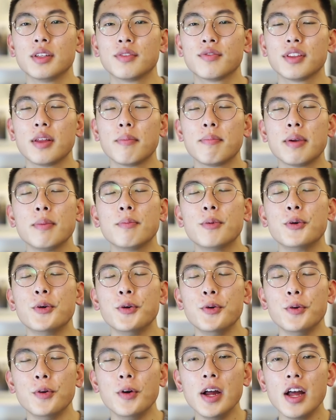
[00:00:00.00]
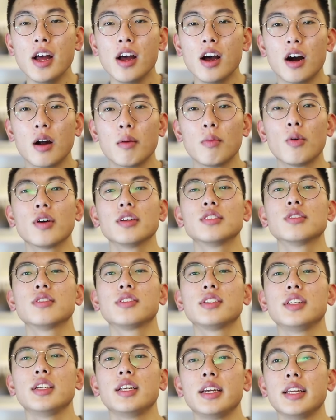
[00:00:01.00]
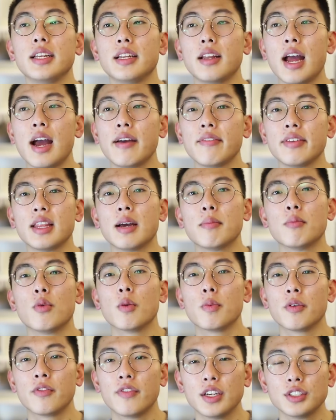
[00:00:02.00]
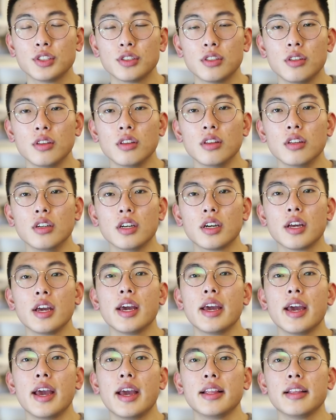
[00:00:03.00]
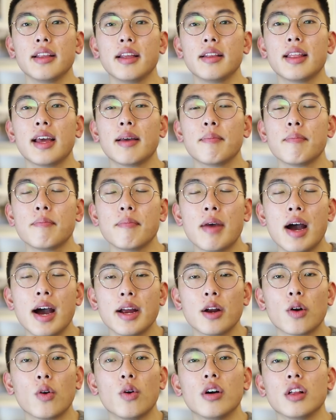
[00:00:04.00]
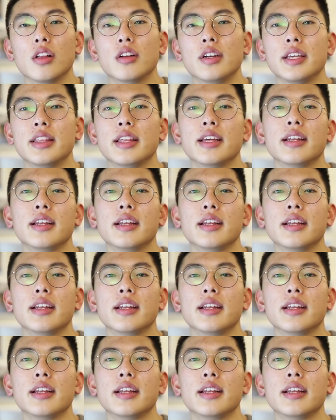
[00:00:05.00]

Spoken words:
But for the people who are more interested in having that more professional look and that higher quality,